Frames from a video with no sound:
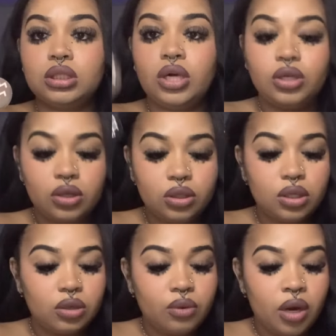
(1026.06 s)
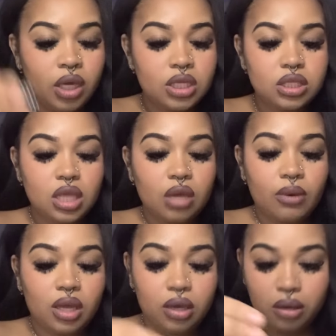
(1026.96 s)
here go to the Aquarius thing
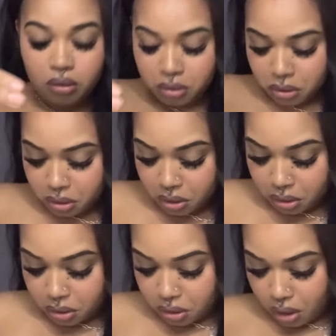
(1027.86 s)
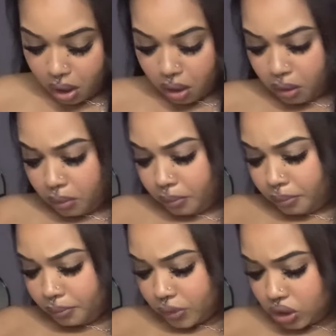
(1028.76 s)
right here.
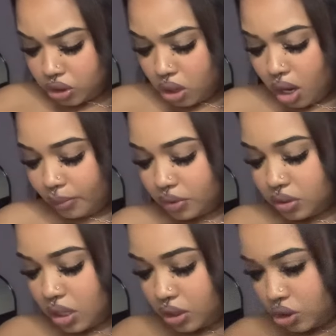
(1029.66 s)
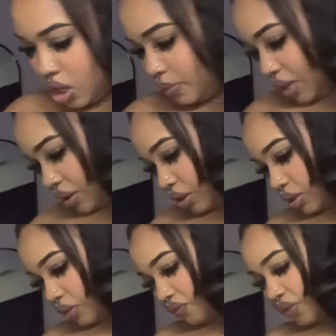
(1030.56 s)
The charm, it's another charm that I
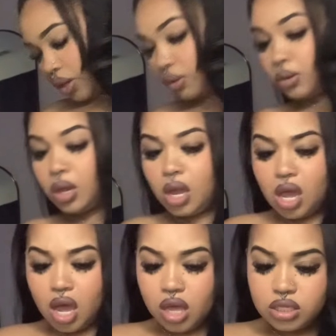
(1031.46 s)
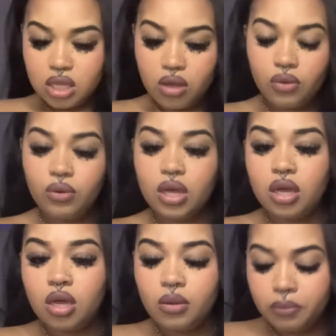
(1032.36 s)
thought that fell.
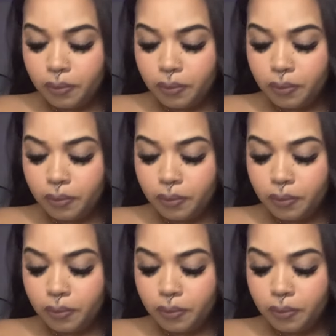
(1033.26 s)
Also,